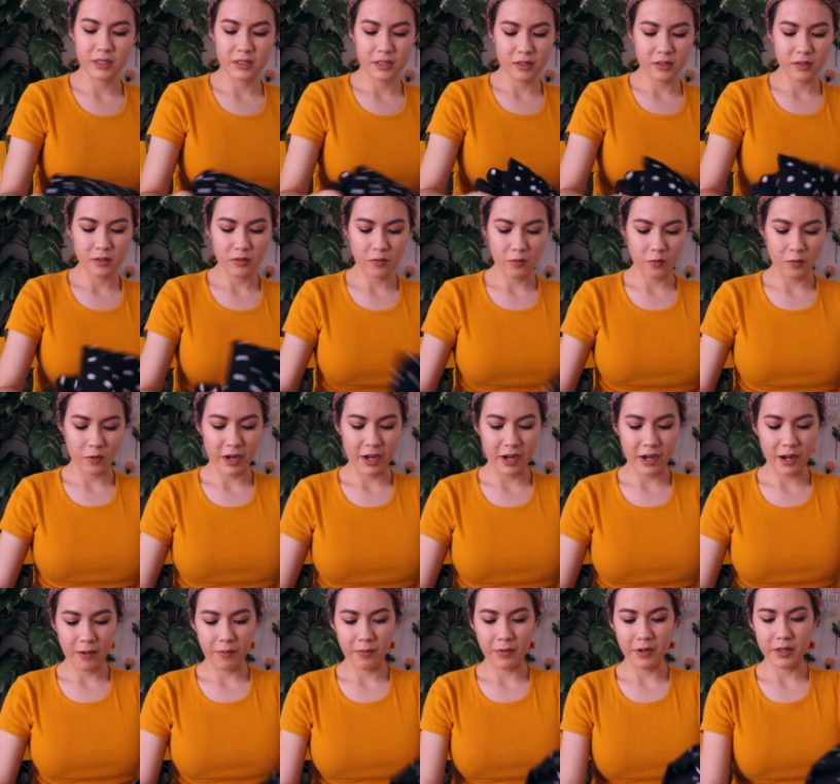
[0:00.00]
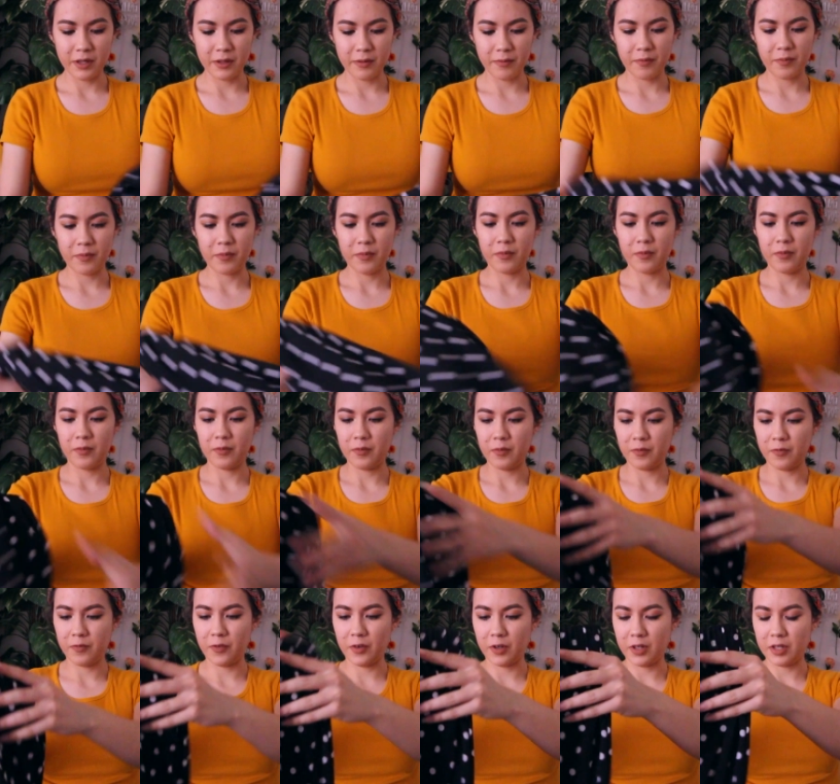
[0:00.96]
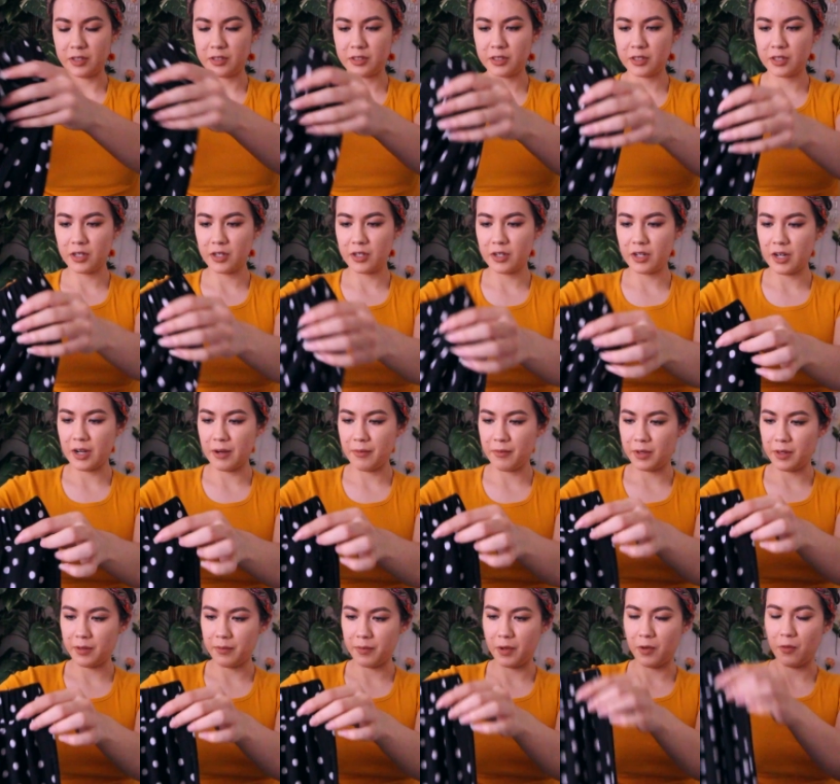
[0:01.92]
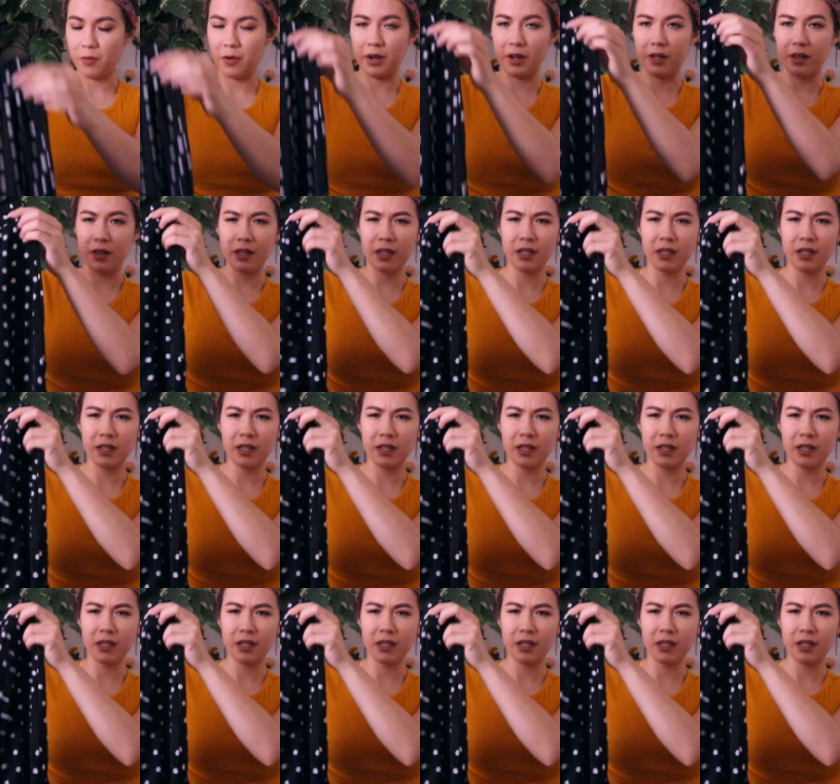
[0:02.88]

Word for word: is why for the skirt I'm gonna be wearing